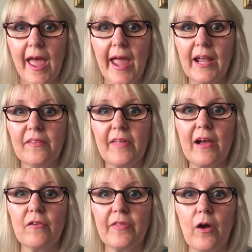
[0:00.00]
and
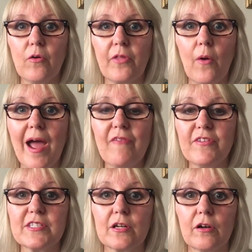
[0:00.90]
they'll have
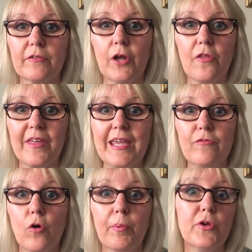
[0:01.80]
this little the
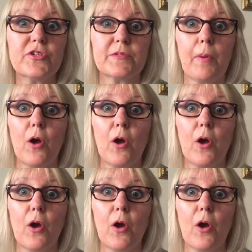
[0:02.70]
evil boost